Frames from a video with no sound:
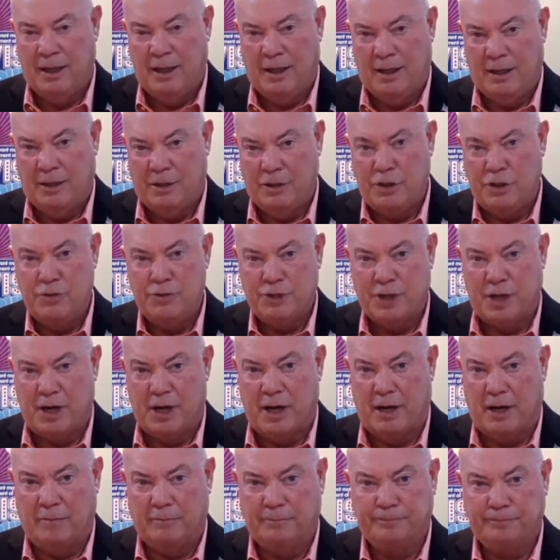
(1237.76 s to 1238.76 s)

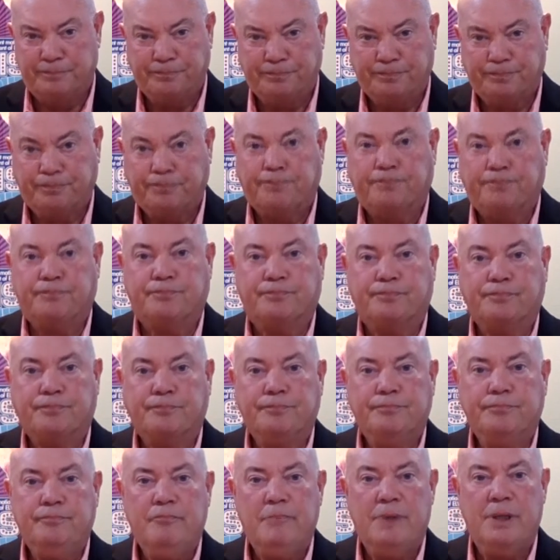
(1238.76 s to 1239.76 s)
Utah,
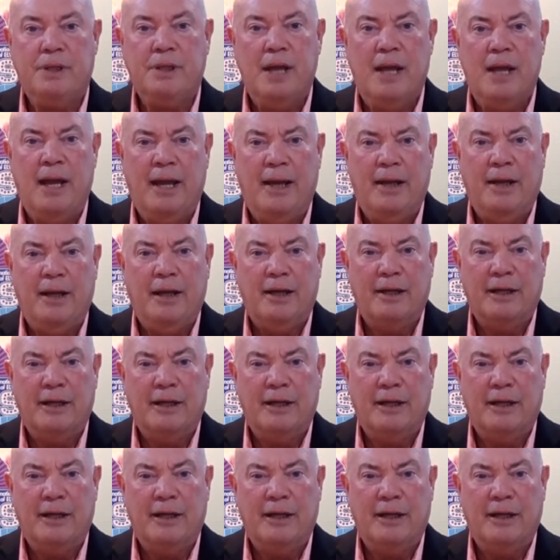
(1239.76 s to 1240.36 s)
and uh,